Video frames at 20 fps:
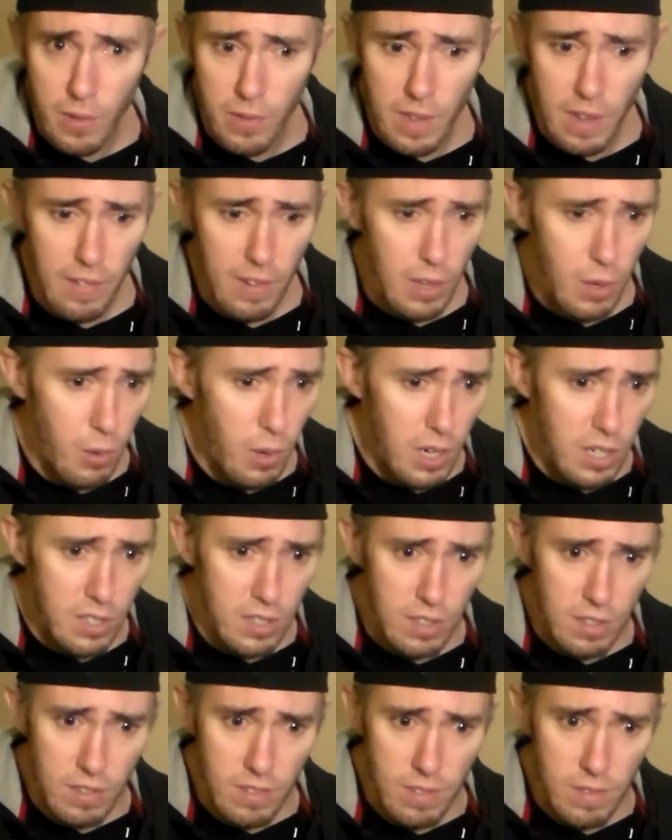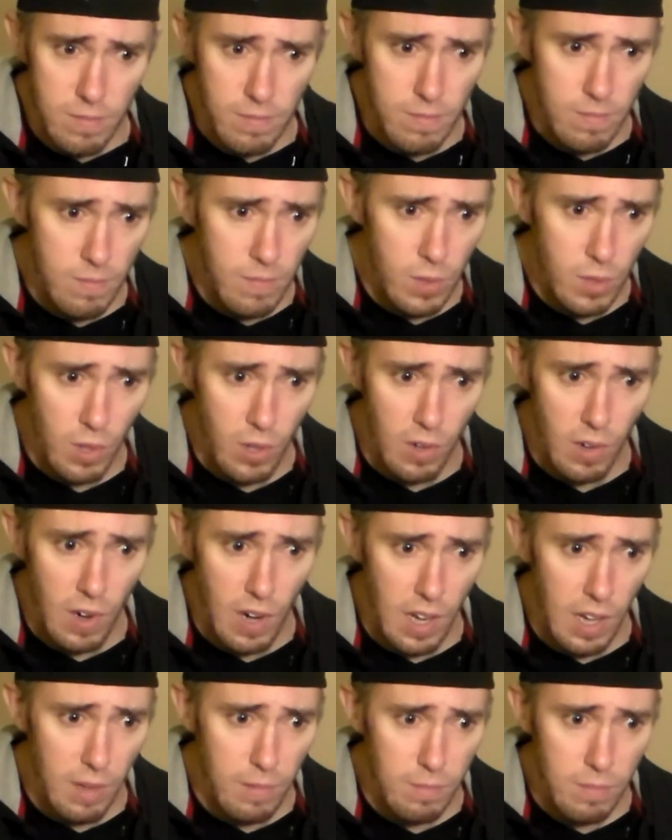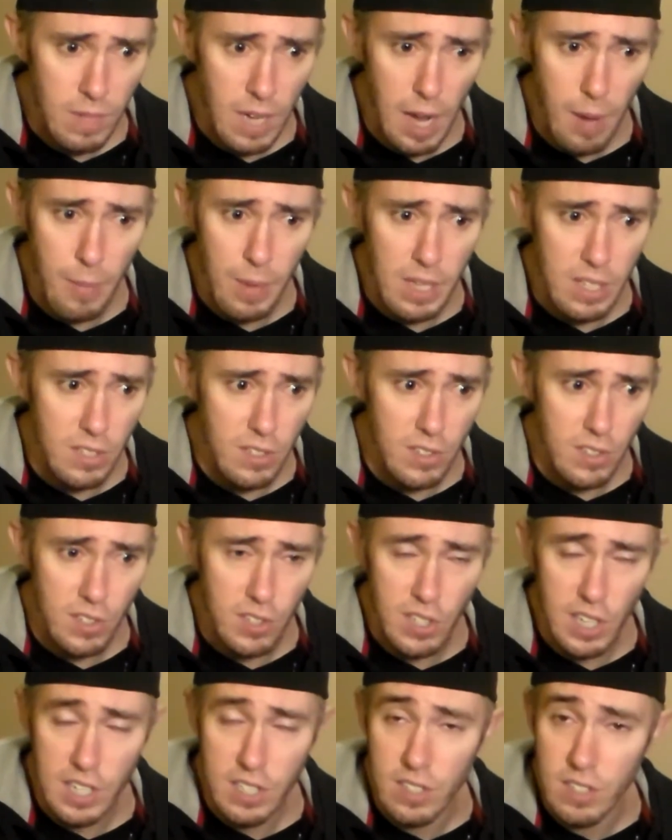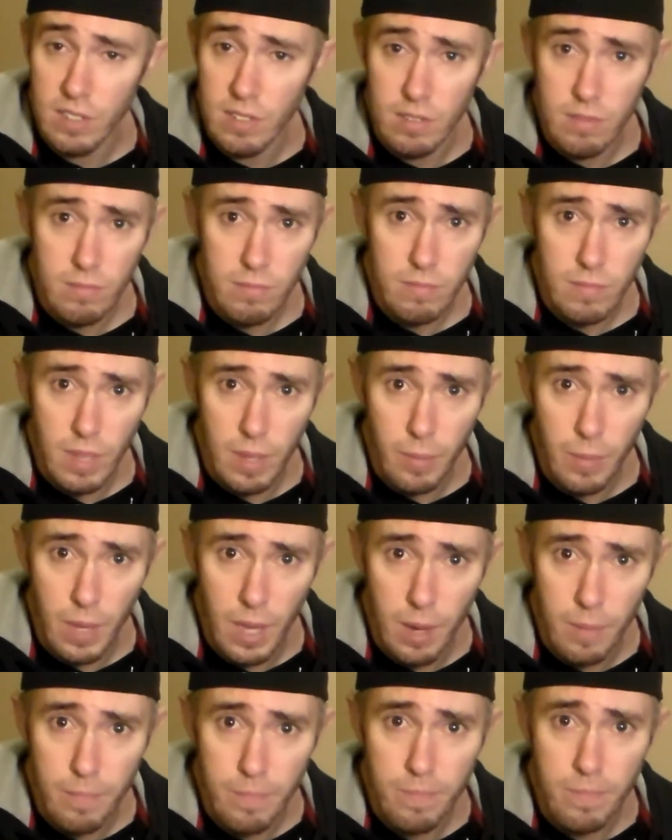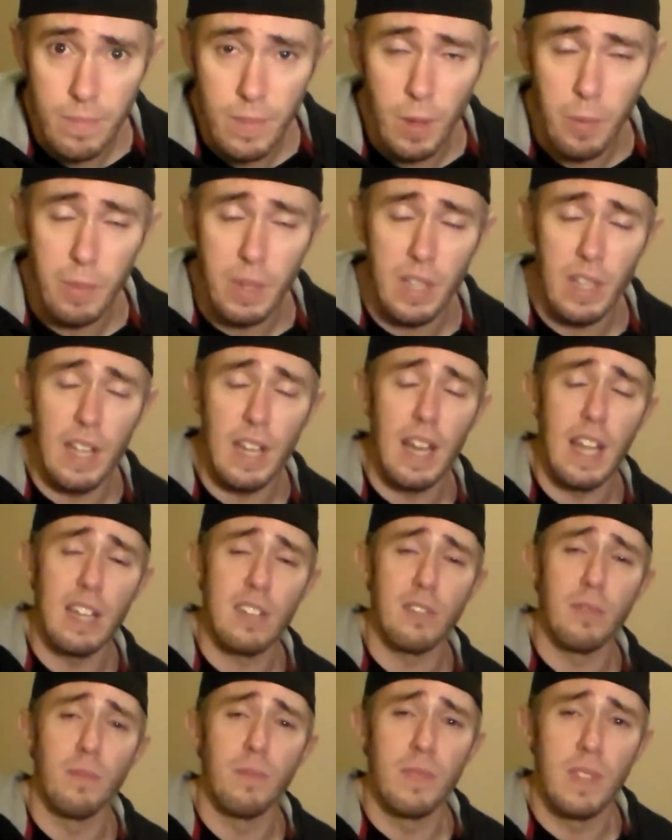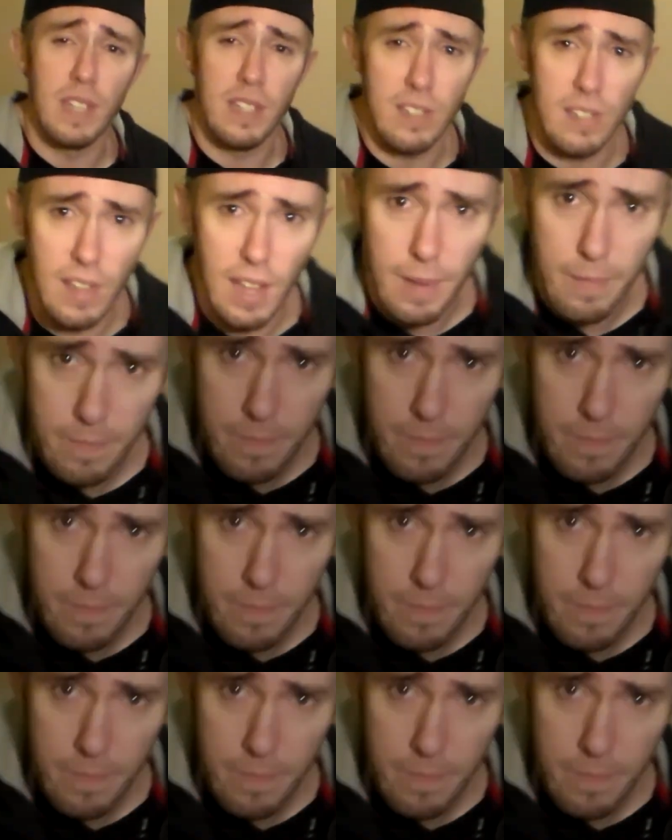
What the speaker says: If you have any questions or comments or suggestions, hit me up. I'll be glad to answer them. Thanks a lot.